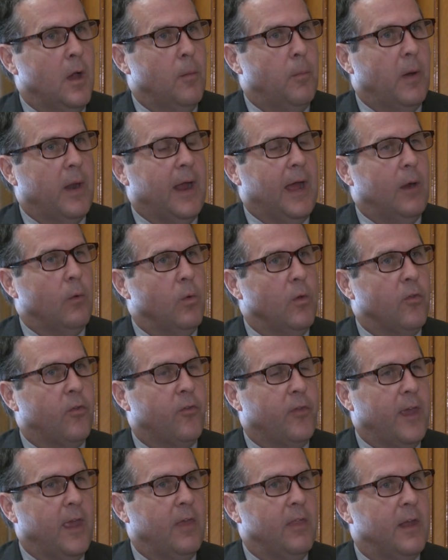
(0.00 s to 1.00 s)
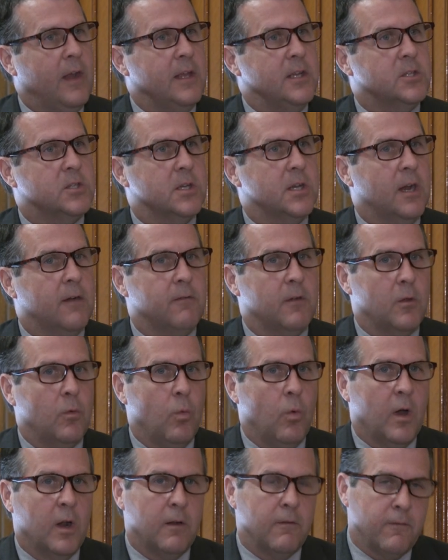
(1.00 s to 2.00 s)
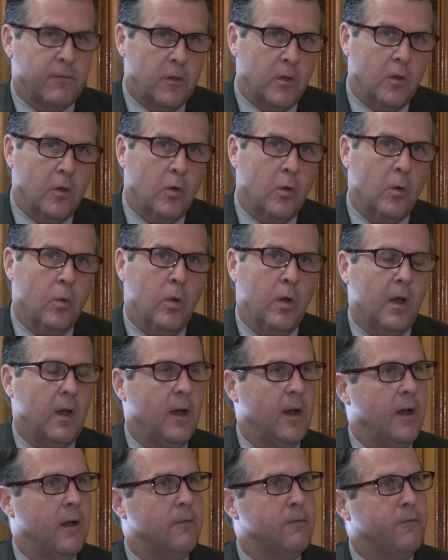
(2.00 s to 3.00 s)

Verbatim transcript: But I will say that each and every one of you uh,